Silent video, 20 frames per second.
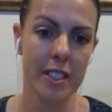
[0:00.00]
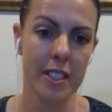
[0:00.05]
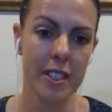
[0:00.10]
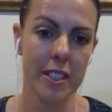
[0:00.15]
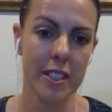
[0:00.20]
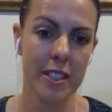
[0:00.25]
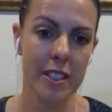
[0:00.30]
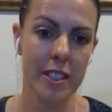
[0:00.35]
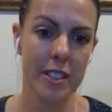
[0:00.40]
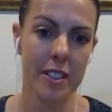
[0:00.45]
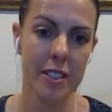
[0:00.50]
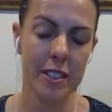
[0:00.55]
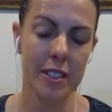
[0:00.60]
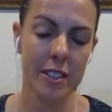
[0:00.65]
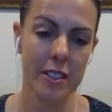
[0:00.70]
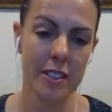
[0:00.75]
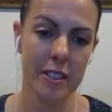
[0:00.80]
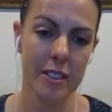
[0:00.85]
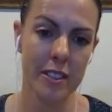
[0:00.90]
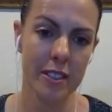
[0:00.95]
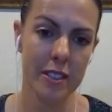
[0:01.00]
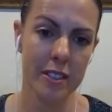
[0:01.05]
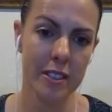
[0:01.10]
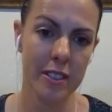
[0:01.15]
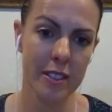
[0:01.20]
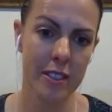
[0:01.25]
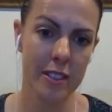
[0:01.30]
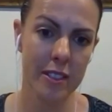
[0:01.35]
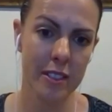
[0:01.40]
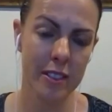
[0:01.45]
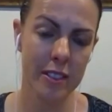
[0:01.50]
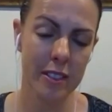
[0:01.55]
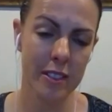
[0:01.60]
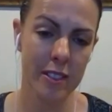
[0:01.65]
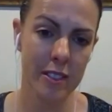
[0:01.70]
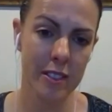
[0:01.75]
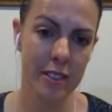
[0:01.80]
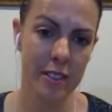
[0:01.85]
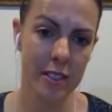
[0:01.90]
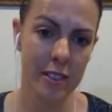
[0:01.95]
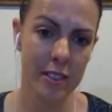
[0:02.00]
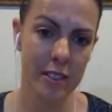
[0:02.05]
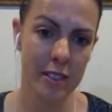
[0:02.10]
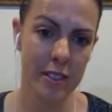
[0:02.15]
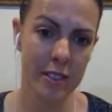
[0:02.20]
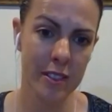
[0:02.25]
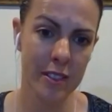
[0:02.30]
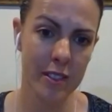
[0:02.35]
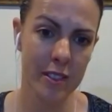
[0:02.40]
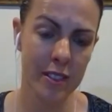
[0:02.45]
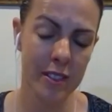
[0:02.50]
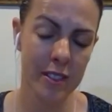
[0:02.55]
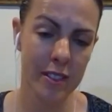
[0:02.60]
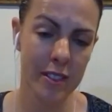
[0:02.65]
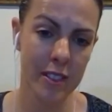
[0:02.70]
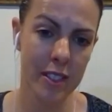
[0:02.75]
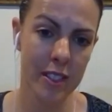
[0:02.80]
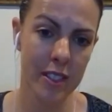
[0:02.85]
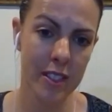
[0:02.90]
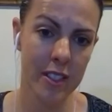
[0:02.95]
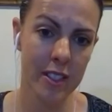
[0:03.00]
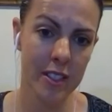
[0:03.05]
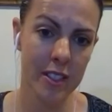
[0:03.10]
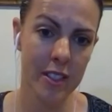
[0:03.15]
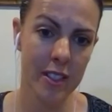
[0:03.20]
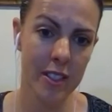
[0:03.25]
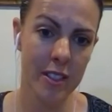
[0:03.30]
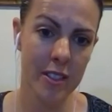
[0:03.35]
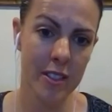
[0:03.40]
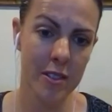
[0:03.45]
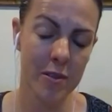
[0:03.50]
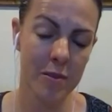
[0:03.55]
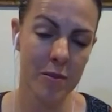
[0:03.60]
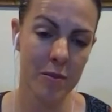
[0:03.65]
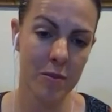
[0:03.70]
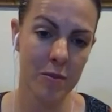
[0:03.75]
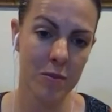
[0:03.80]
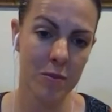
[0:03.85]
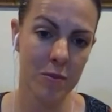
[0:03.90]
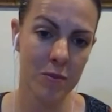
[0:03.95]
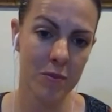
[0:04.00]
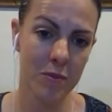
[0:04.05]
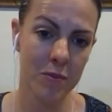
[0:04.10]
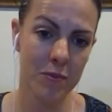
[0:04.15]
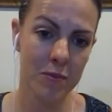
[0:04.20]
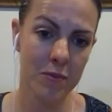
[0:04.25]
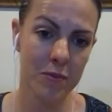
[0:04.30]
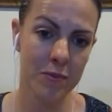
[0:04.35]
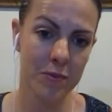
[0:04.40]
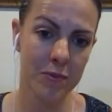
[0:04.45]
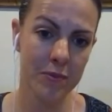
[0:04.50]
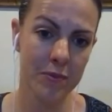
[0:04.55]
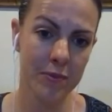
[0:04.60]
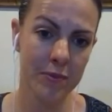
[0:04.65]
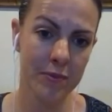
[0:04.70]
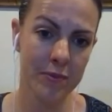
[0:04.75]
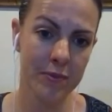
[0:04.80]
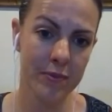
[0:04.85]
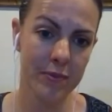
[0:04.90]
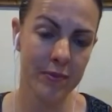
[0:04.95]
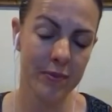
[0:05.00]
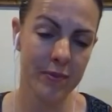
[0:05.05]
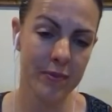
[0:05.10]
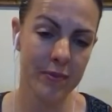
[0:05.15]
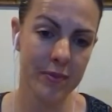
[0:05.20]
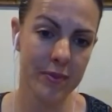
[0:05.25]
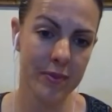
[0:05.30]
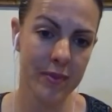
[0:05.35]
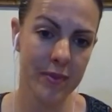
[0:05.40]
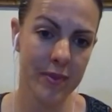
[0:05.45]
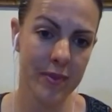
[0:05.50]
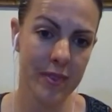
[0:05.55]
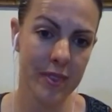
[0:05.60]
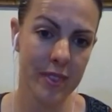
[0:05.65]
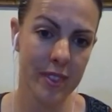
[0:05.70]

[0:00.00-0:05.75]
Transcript: The person shown says nothing.